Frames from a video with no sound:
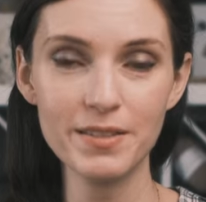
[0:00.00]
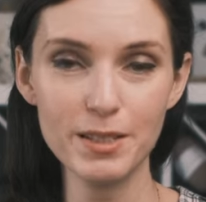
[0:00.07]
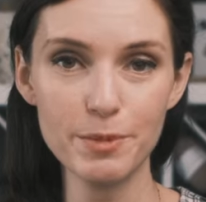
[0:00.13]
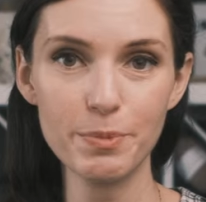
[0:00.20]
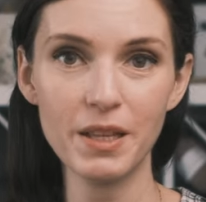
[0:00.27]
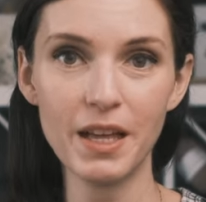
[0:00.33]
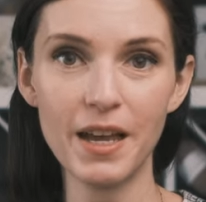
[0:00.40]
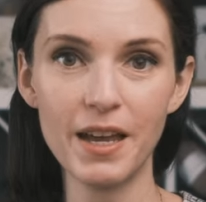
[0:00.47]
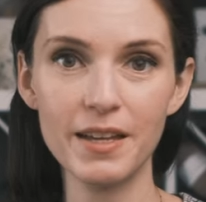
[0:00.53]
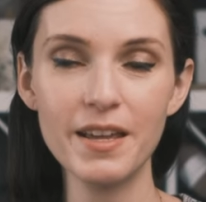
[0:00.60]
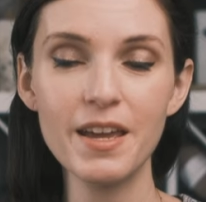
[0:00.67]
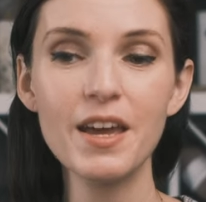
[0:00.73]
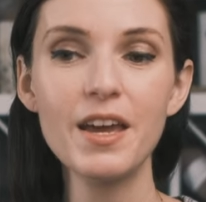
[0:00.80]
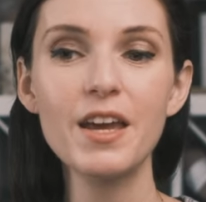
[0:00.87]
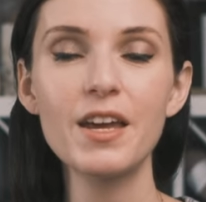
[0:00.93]
it's plaid,
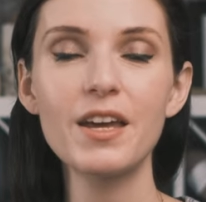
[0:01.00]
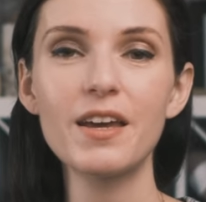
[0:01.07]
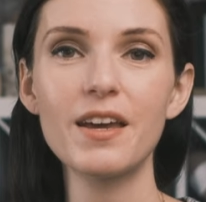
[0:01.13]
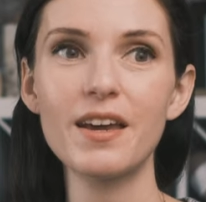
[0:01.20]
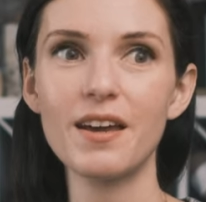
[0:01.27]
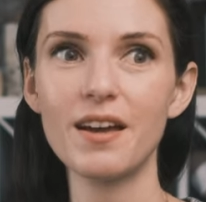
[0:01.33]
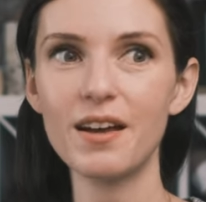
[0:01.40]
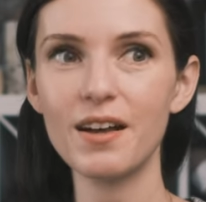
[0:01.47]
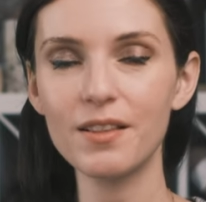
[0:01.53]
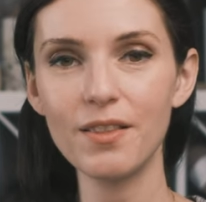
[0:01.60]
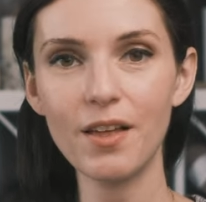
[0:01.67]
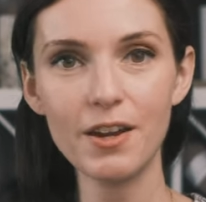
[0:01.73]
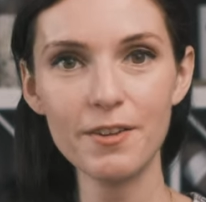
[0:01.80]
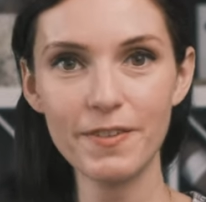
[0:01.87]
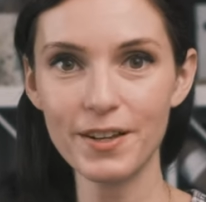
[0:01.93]
a
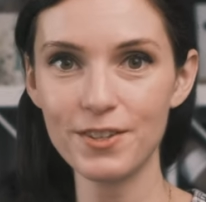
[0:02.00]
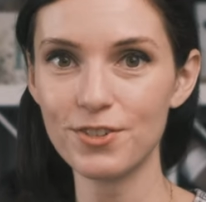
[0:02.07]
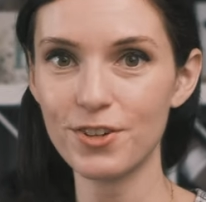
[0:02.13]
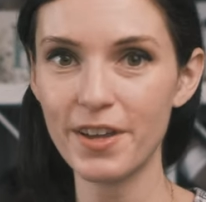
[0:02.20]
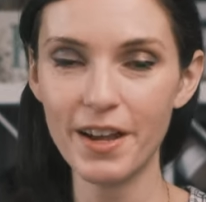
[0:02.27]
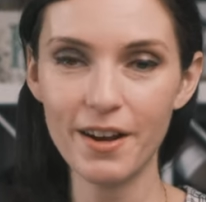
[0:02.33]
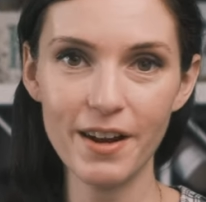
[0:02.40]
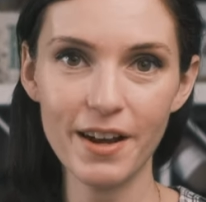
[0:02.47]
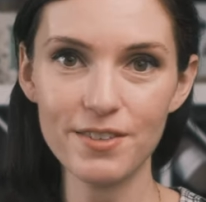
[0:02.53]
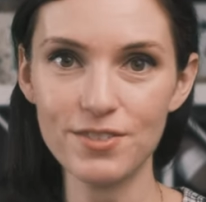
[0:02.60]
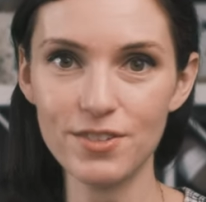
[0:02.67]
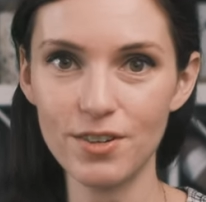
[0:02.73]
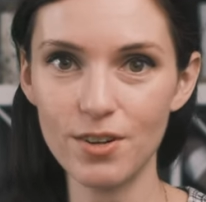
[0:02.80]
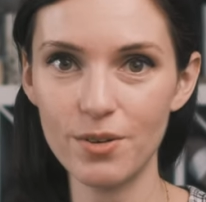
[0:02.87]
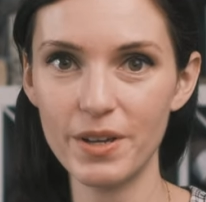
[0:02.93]
lot of extra care has
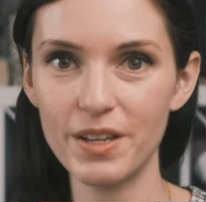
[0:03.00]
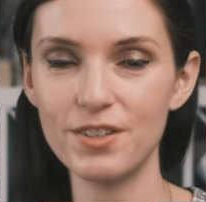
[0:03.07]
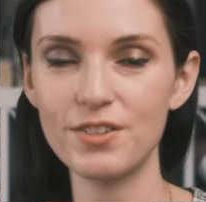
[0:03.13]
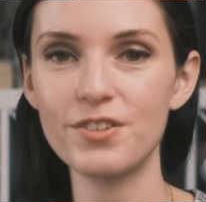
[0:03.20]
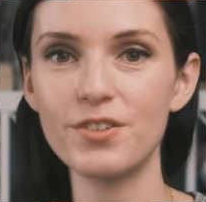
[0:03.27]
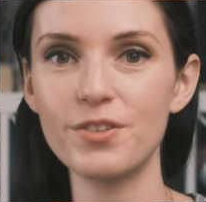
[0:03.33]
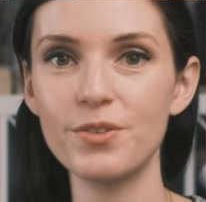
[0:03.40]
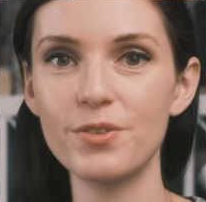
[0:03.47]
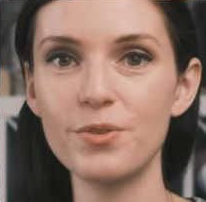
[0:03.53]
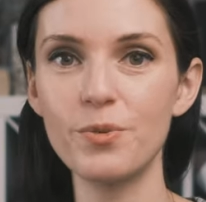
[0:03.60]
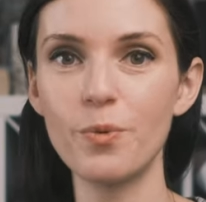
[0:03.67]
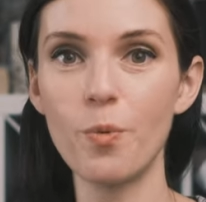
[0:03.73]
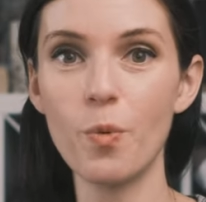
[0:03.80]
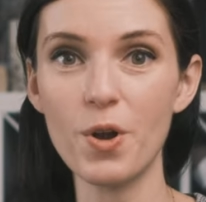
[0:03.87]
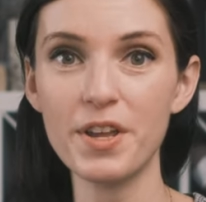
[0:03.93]
to go into
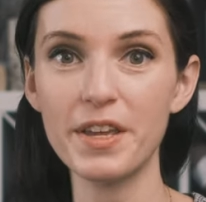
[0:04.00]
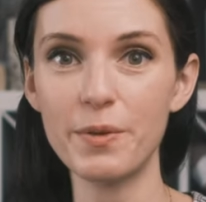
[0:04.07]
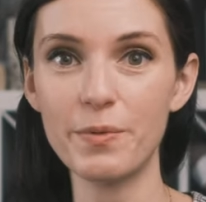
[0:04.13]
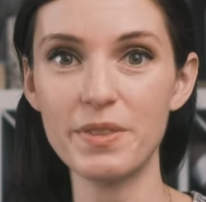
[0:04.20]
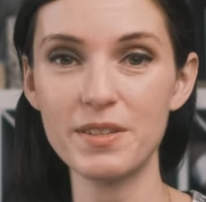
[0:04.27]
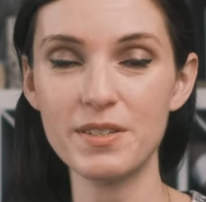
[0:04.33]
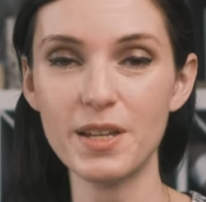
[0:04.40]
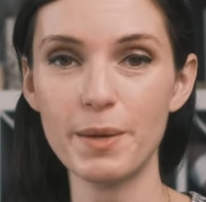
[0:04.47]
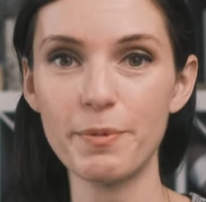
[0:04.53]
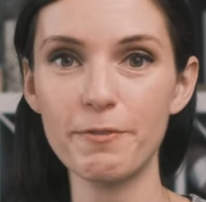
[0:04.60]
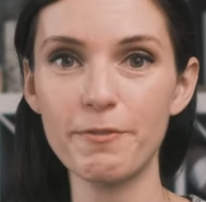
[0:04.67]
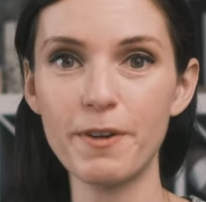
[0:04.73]
working with this type of